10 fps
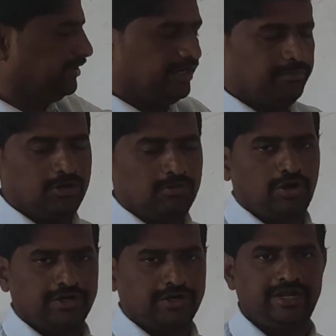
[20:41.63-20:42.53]
the double
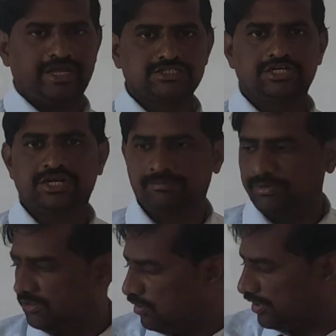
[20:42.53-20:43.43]
bond. And next
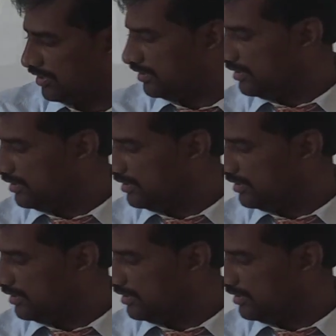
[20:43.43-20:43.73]
triple bond.